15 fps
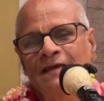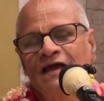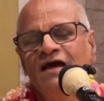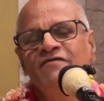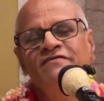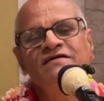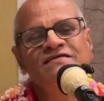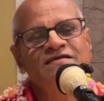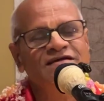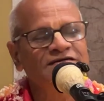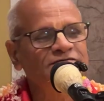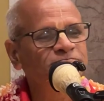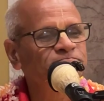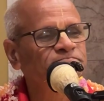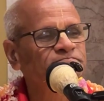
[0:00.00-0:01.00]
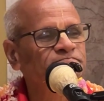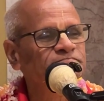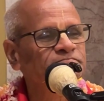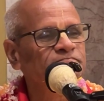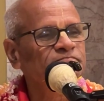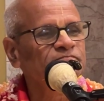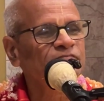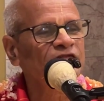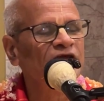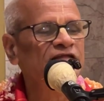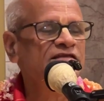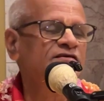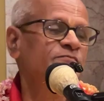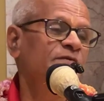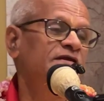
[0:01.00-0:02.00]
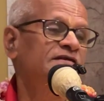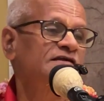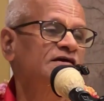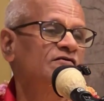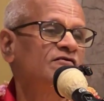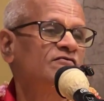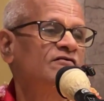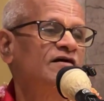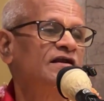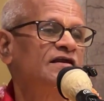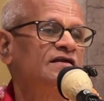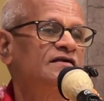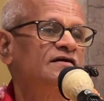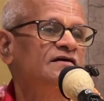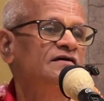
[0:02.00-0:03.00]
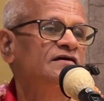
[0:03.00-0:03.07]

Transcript: everything in this material world